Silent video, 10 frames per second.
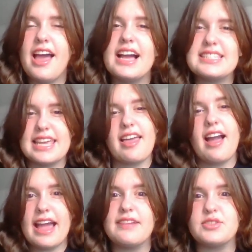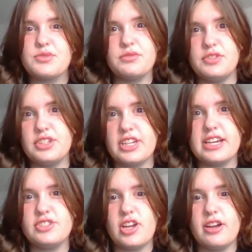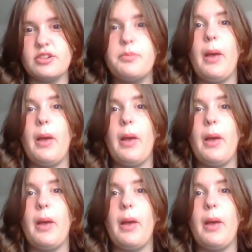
I say that, I have just reviewed Cursed Child,